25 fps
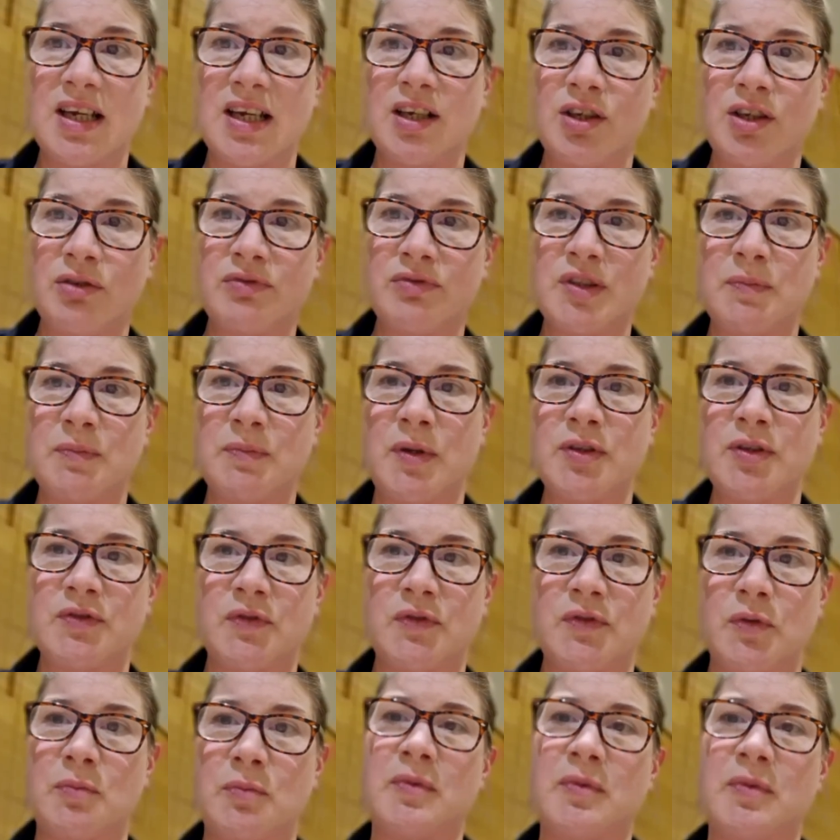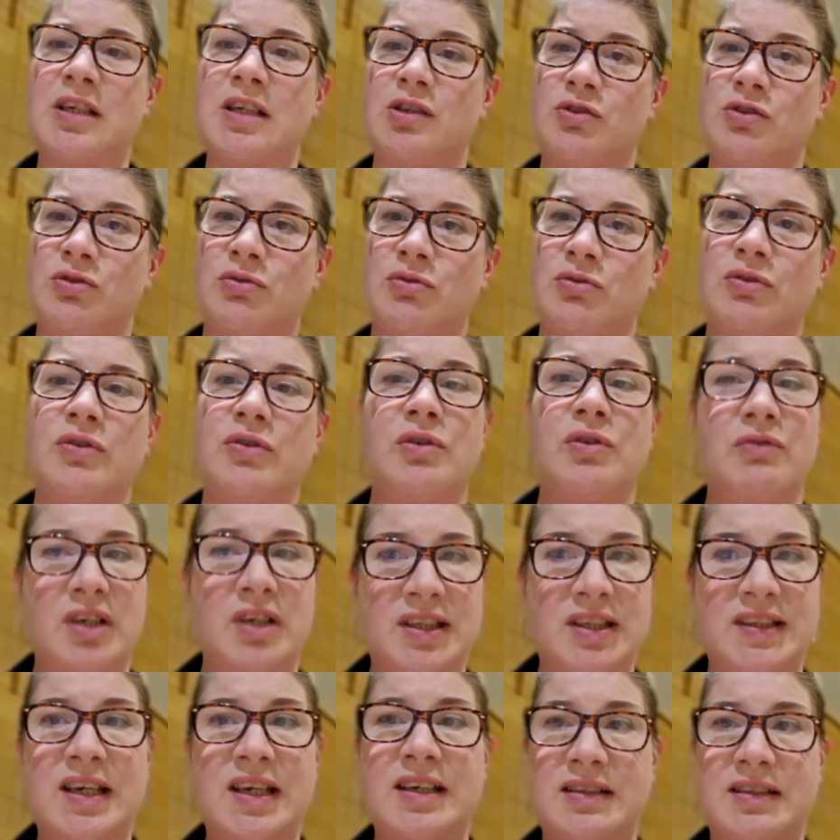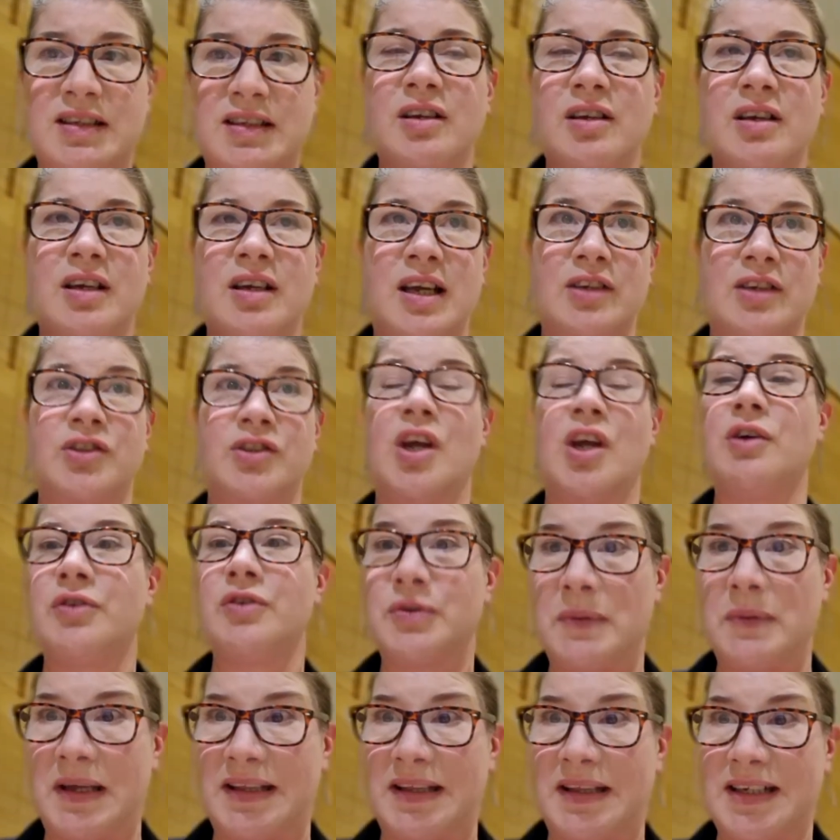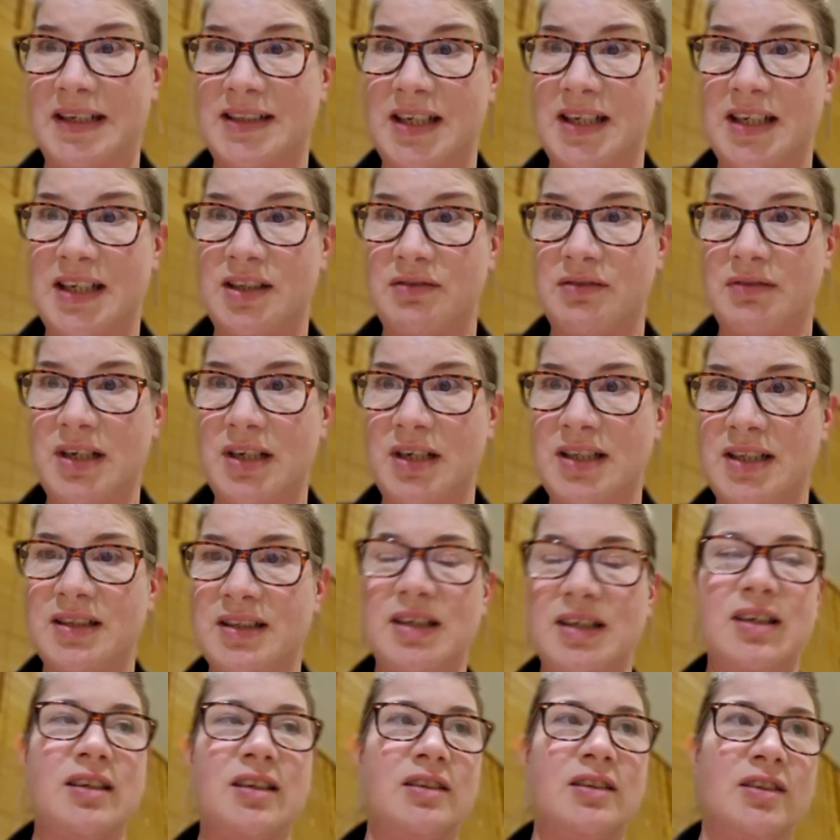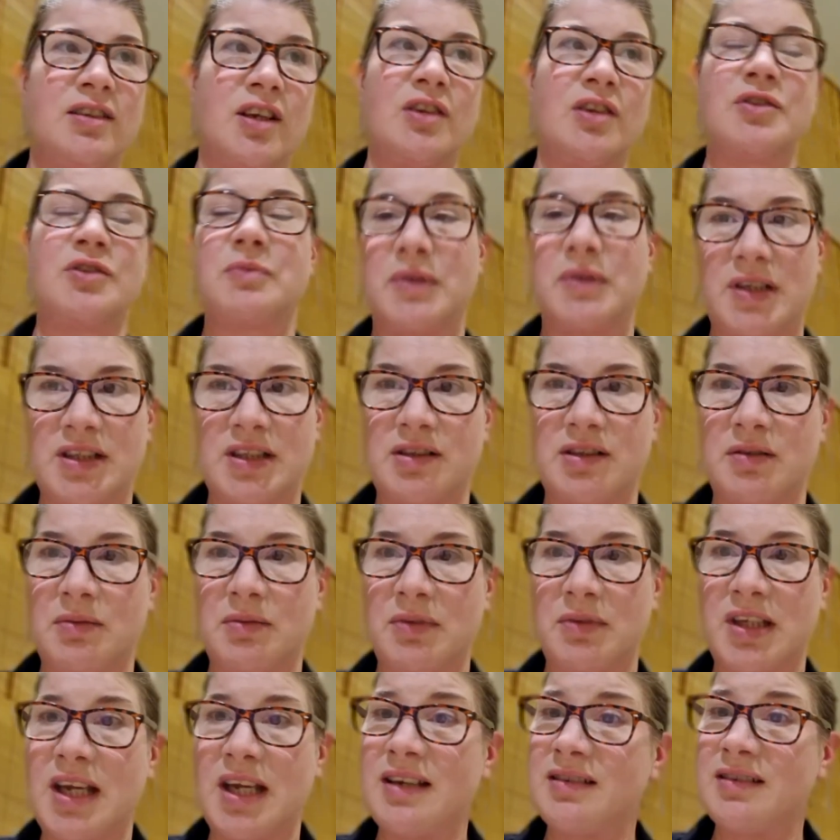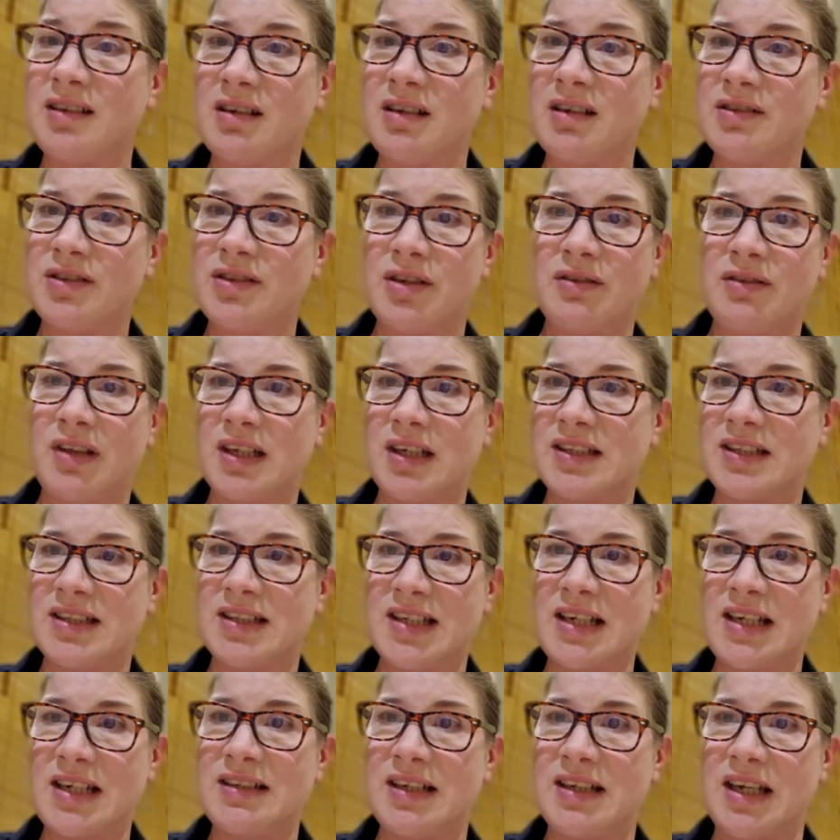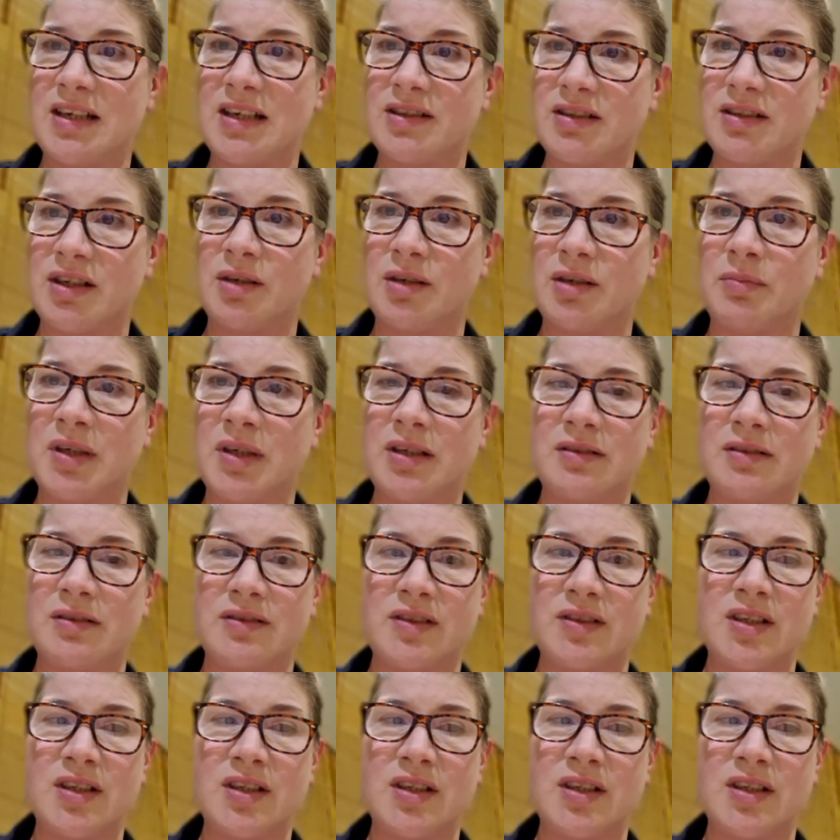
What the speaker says: You're responsible for making sure that your executive knows where their data is, knows what they're doing with it, and knows who they're sending it to, because,